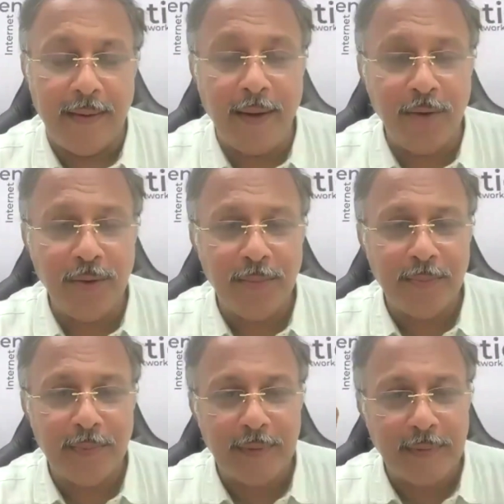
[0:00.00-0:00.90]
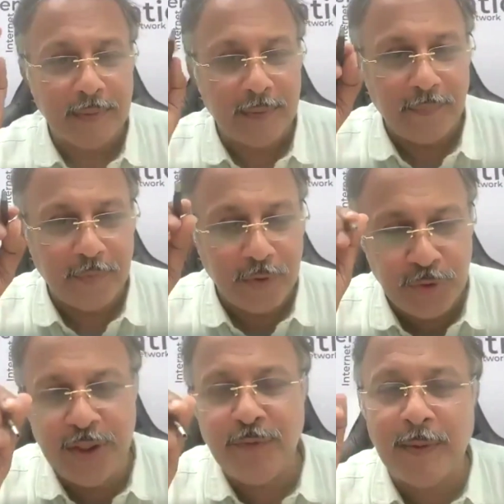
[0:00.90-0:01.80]
Now,
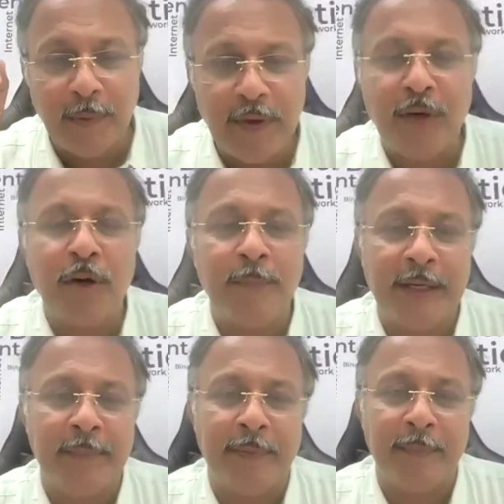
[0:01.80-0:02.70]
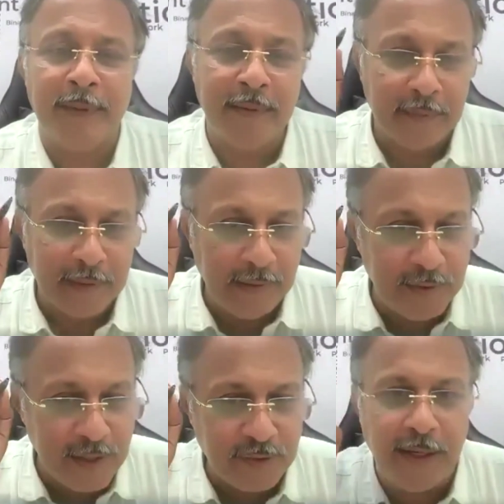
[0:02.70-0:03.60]
do you think Vaibhav will not make a payment?
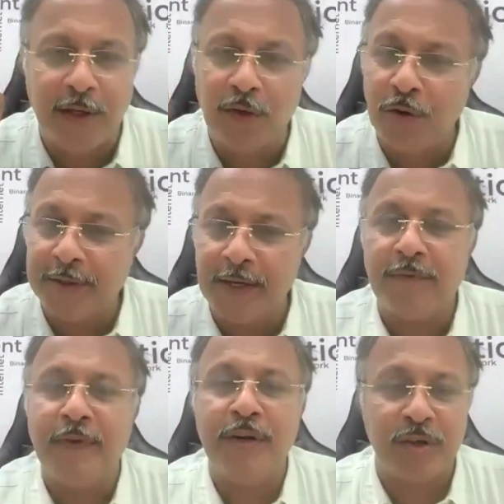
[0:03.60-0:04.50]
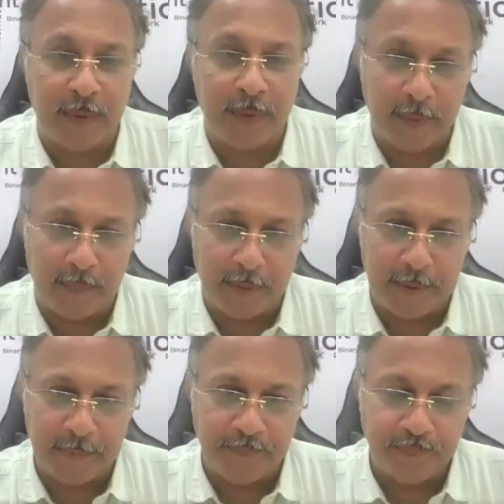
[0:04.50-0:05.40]
He'll just click on it and finish the payment
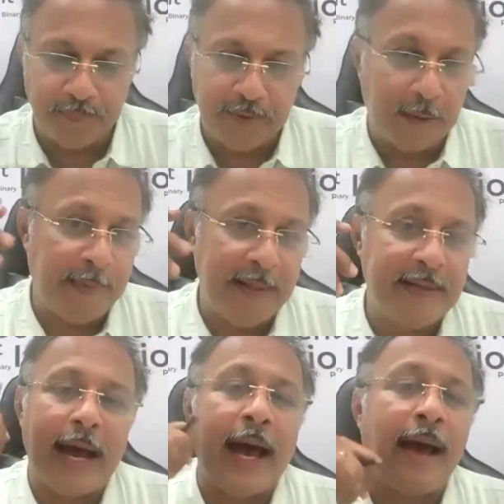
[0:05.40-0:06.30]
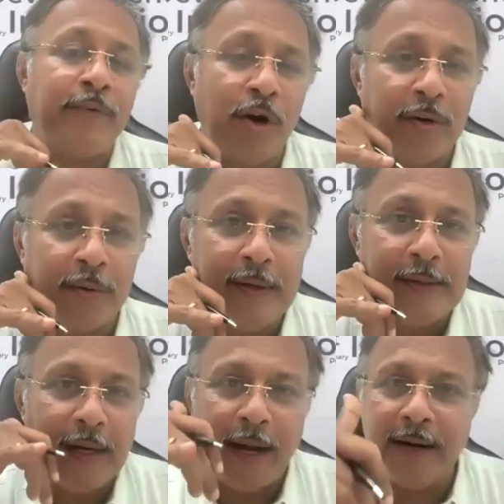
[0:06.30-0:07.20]
part. That means I have not
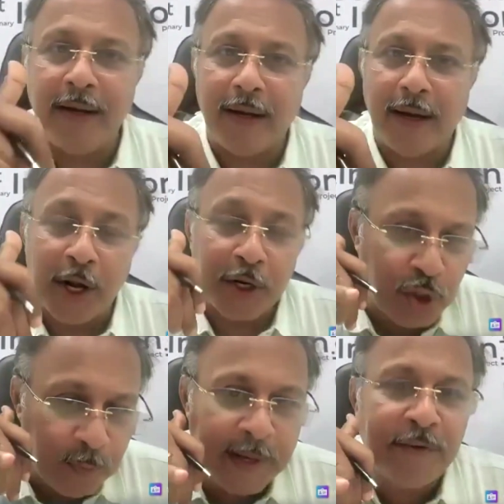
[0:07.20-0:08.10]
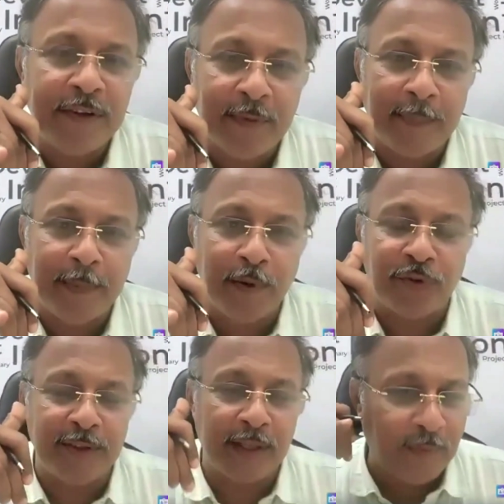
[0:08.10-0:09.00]
had an argument with
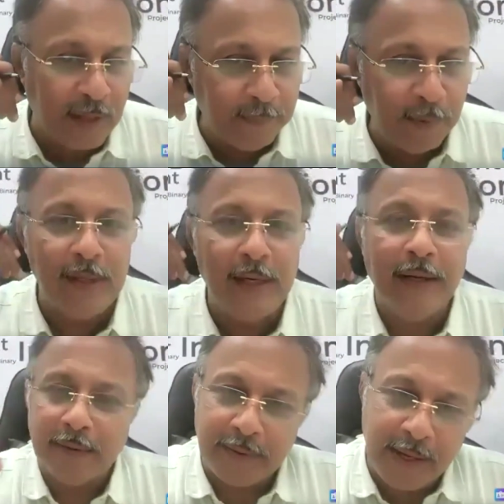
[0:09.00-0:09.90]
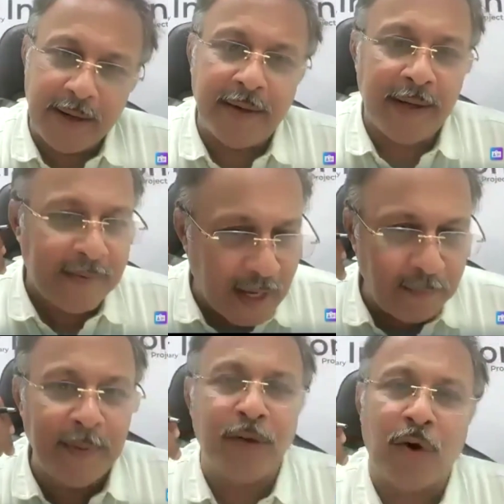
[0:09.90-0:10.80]
Vaibhav saying that Vaibhav, 10 days
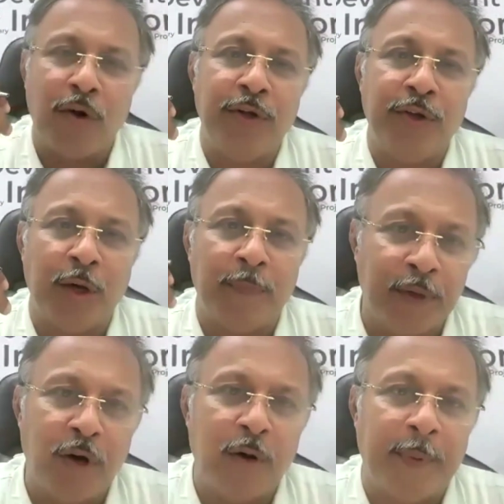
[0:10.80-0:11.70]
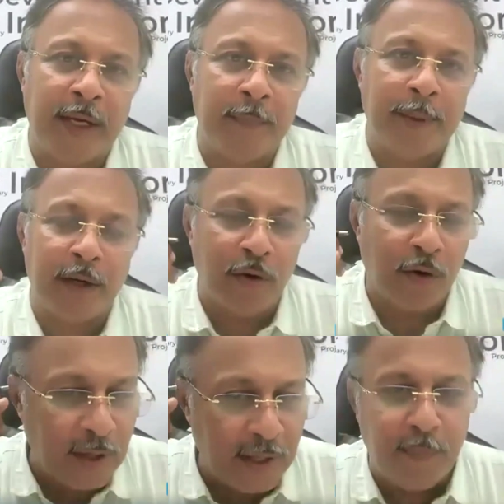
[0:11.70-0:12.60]
I've been calling you up, you're picking my
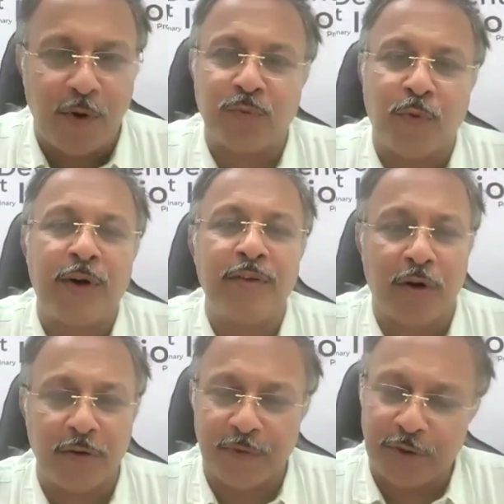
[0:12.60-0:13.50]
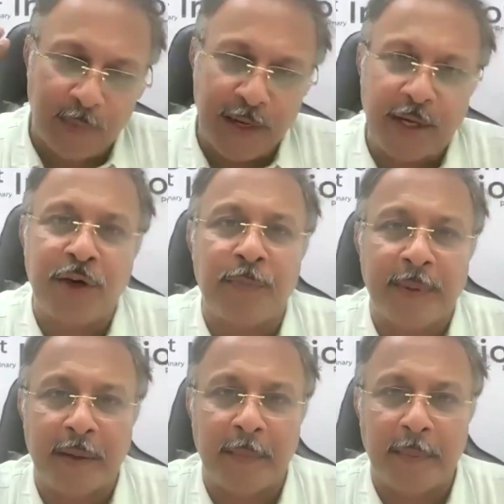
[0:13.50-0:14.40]
call, and boss, what is wrong with you? Why are you
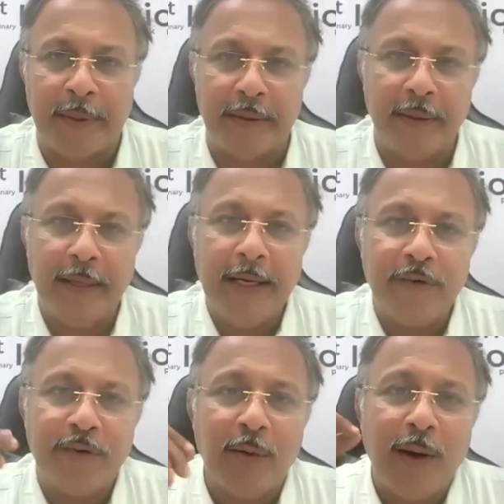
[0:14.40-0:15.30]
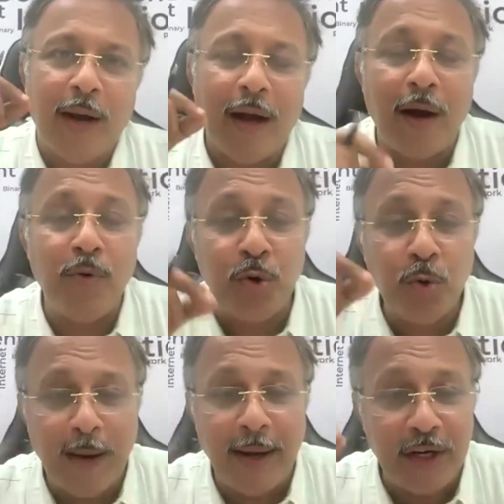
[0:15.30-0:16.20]
not picking payment? So now how
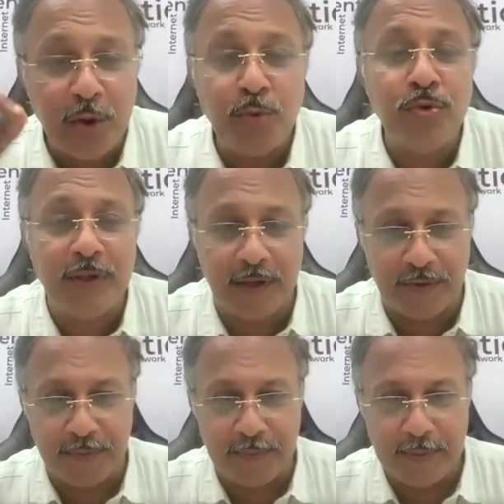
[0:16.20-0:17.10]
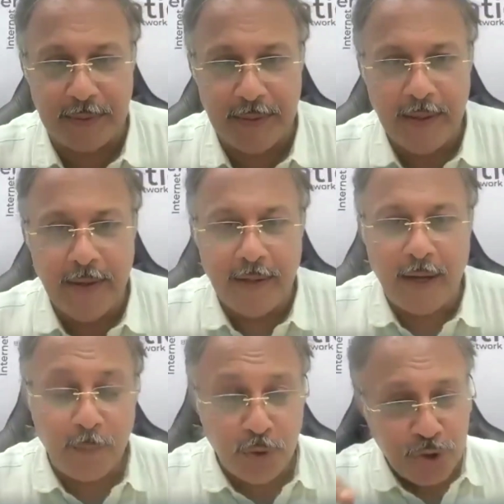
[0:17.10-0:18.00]
do I do this?
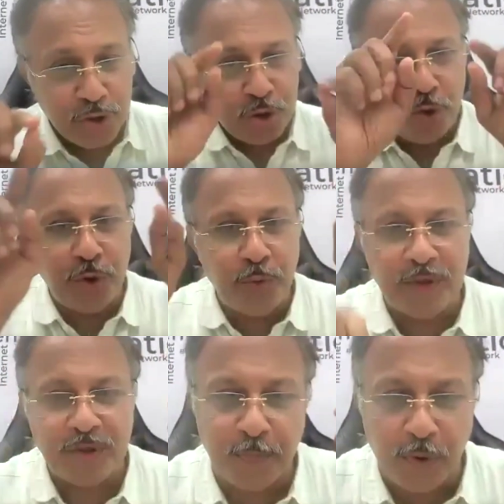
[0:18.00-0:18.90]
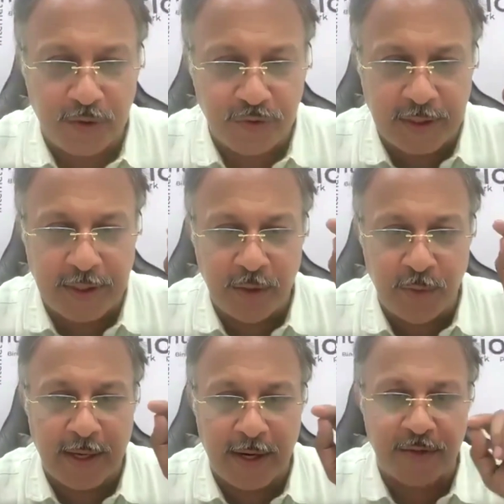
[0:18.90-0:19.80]
Now I'm going to show you a small
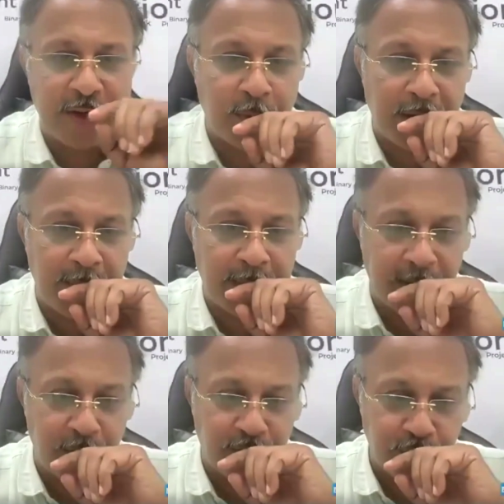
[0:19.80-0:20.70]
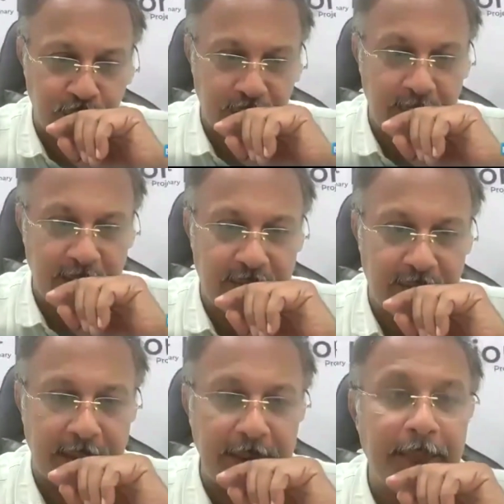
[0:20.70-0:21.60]
screen. You'll understand what I'm trying to show. Give me a
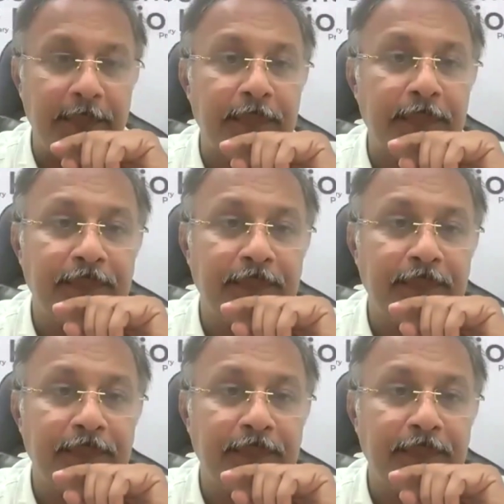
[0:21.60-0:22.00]
second.